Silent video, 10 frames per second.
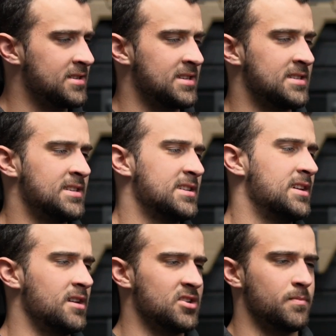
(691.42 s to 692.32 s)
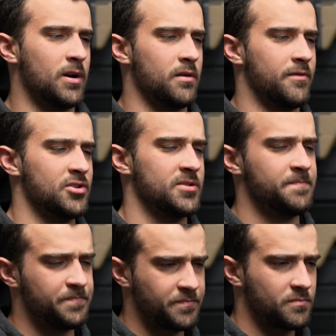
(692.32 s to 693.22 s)
this is a 16-inch barreled
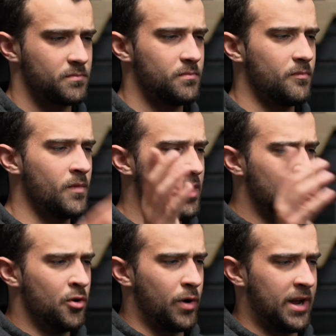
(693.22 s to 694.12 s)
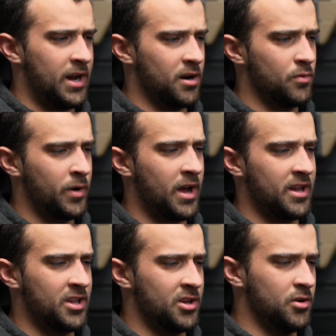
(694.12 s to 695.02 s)
version. Right here, we got a
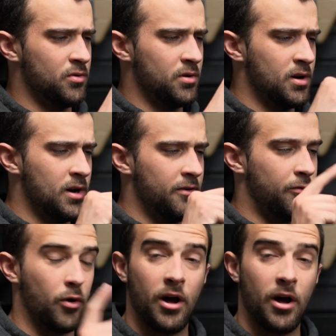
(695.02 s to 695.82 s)
U for